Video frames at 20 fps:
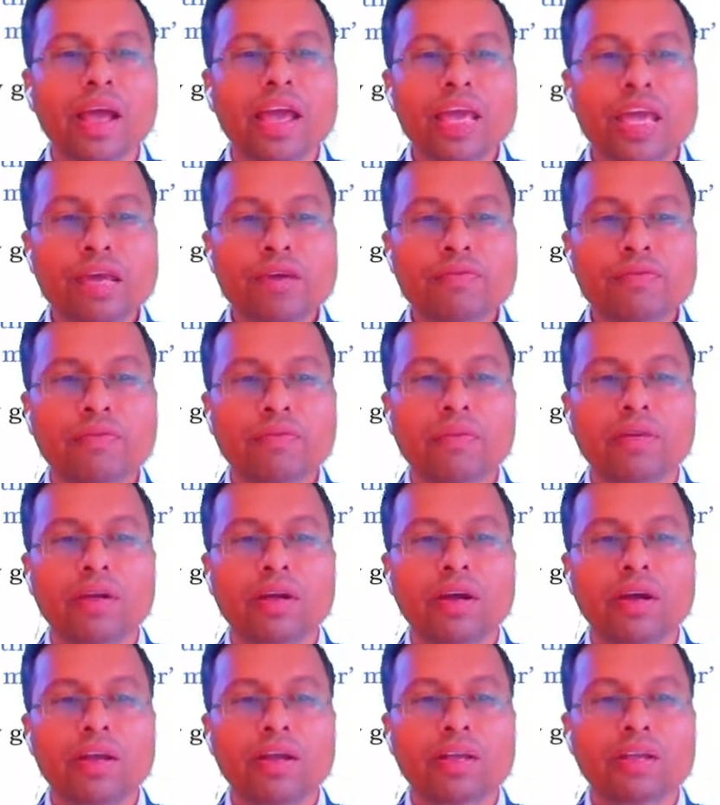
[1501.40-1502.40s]
If
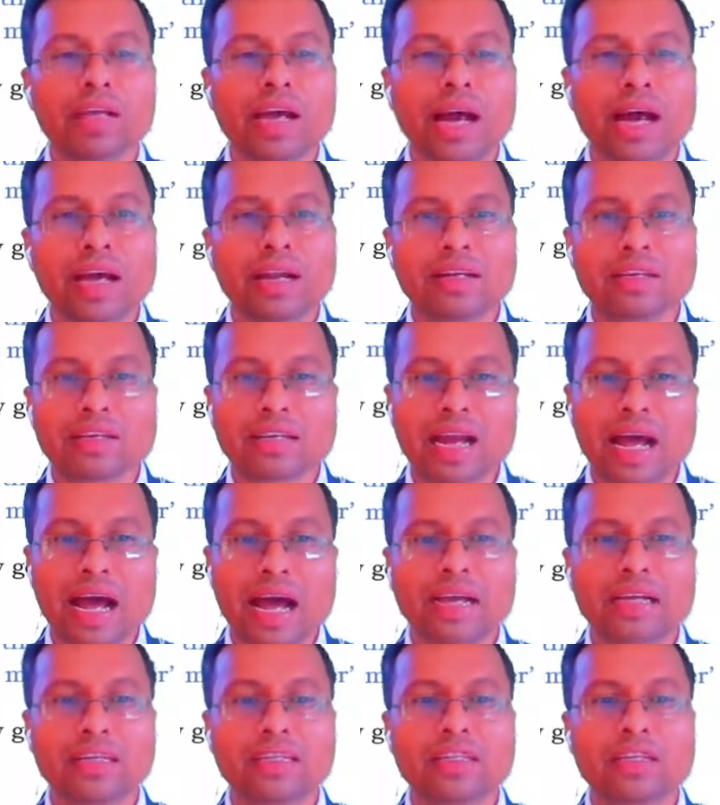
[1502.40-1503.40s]
they are
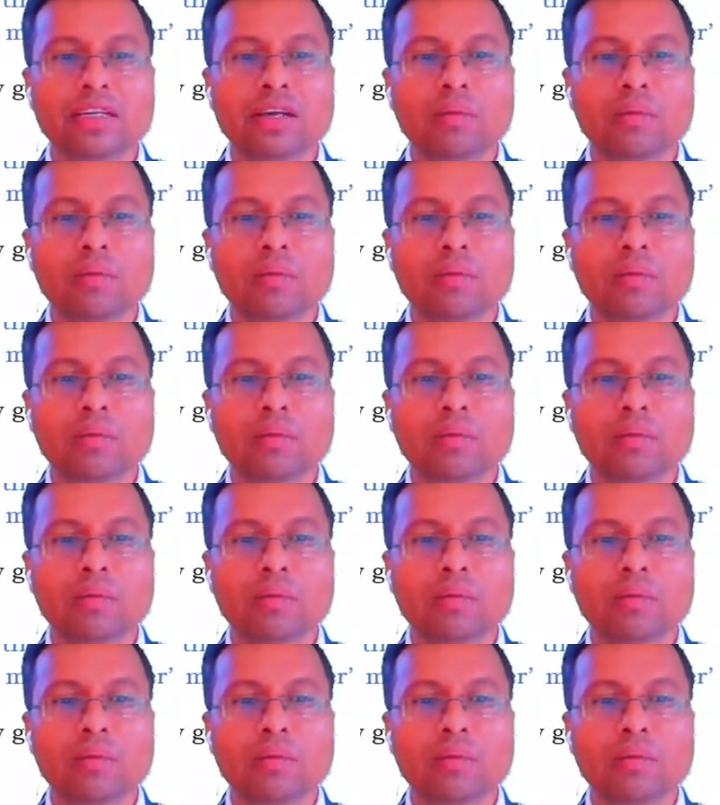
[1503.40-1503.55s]
trite,